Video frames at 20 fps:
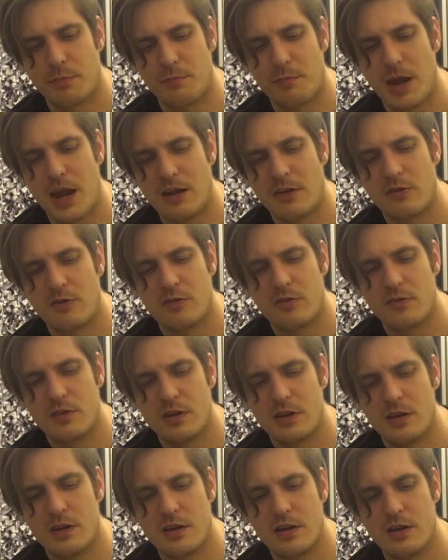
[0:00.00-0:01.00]

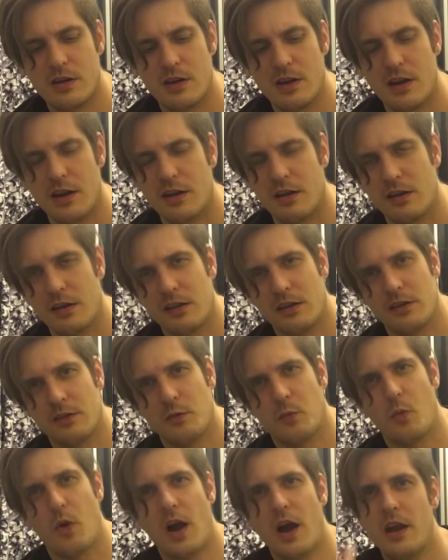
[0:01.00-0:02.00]
battery and
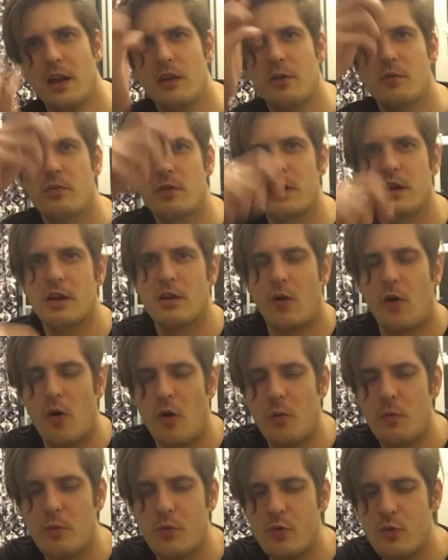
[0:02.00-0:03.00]
the wiring
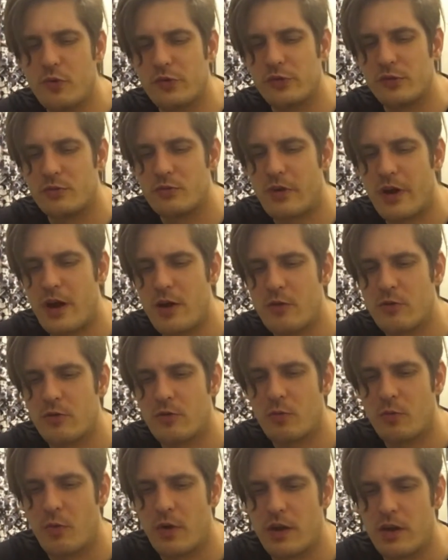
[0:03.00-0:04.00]
all moves around
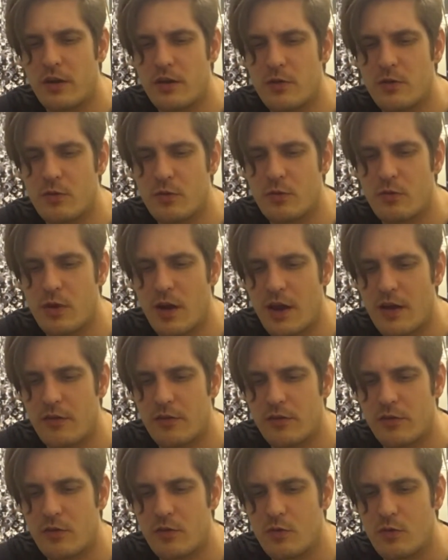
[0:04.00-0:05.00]
when you
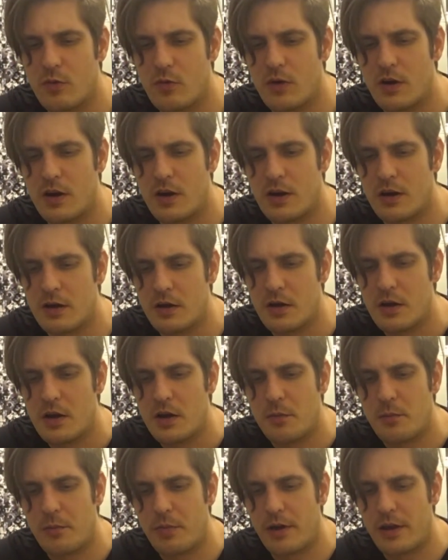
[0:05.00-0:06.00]
have to
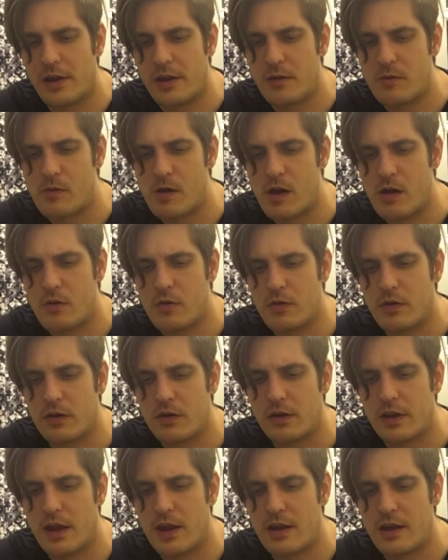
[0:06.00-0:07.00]
play around
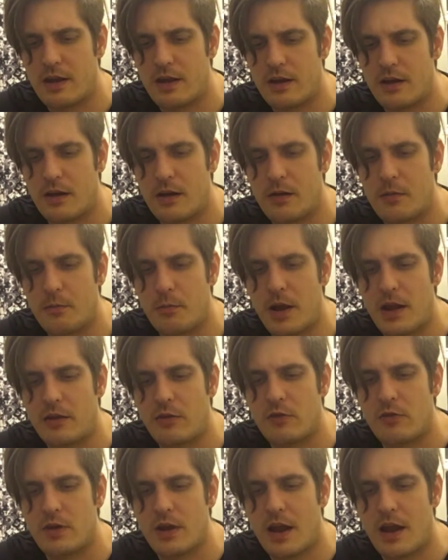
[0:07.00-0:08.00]
getting a
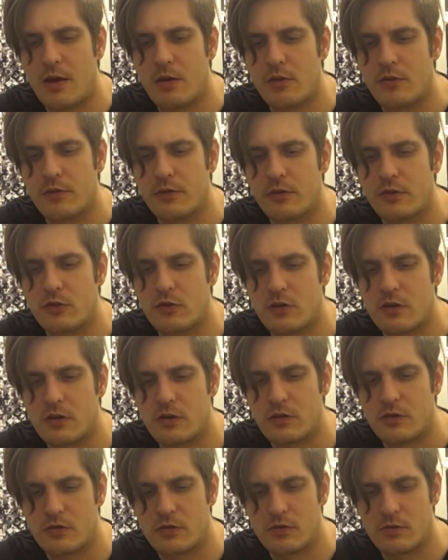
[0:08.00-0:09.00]
battery out of the
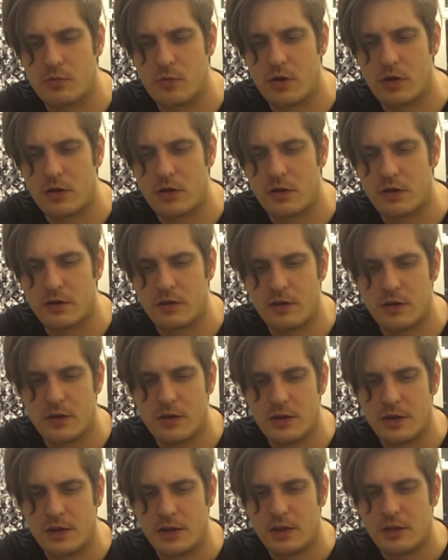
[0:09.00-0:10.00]
charger and whatnot.
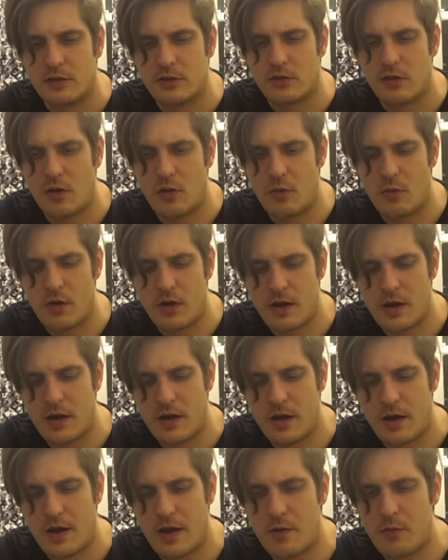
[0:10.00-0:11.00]
So
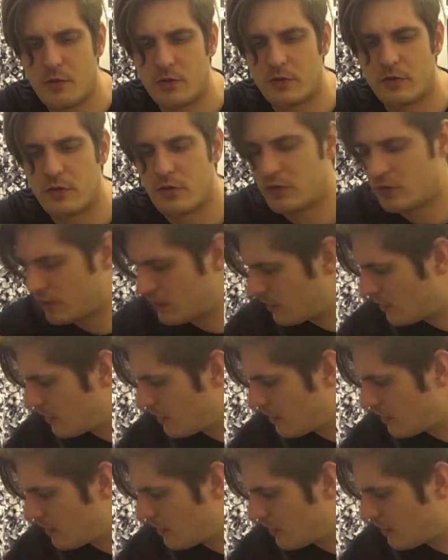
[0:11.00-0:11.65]
I was just